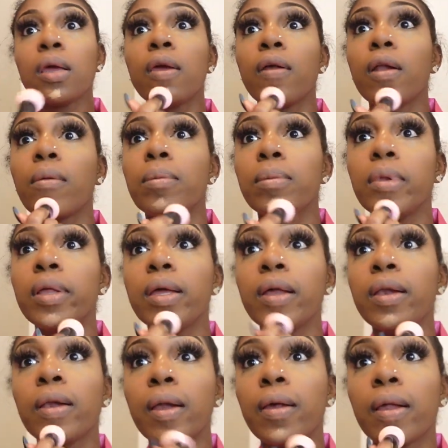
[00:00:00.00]
And I'm
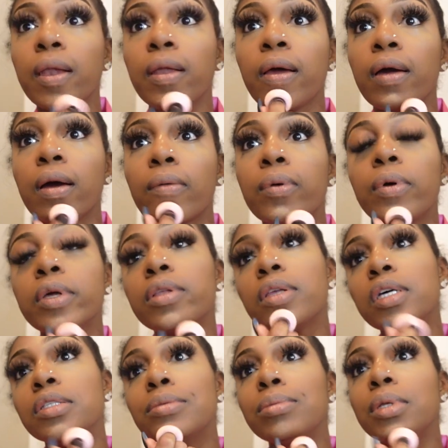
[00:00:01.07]
blending. Look how quick
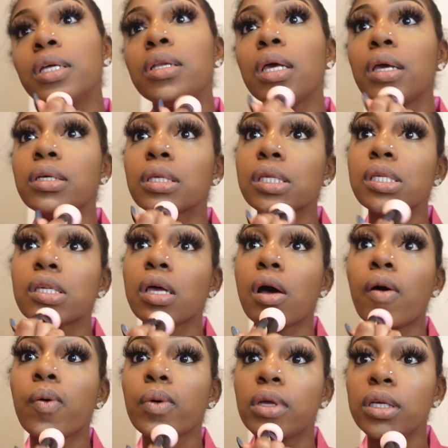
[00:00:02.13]
that's blending. It's
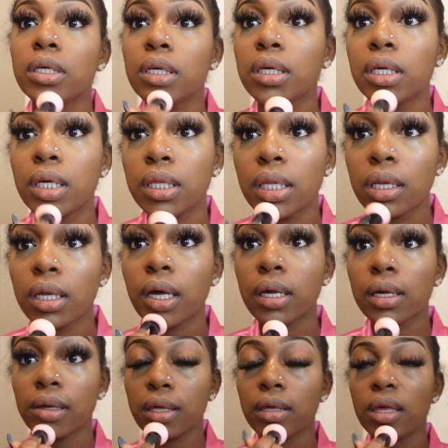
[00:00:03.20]
so good.
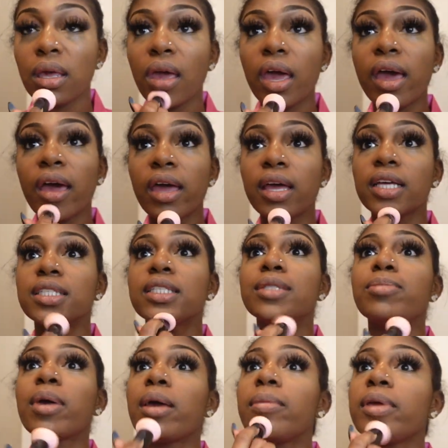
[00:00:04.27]
Like, yes,
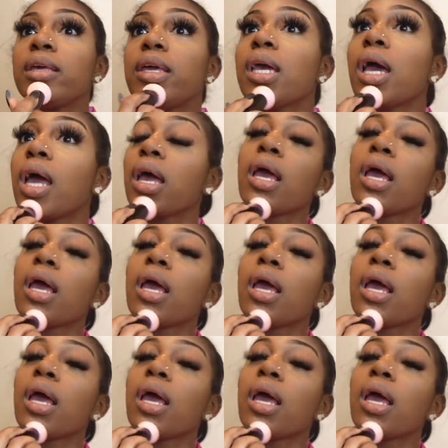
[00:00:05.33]
baby.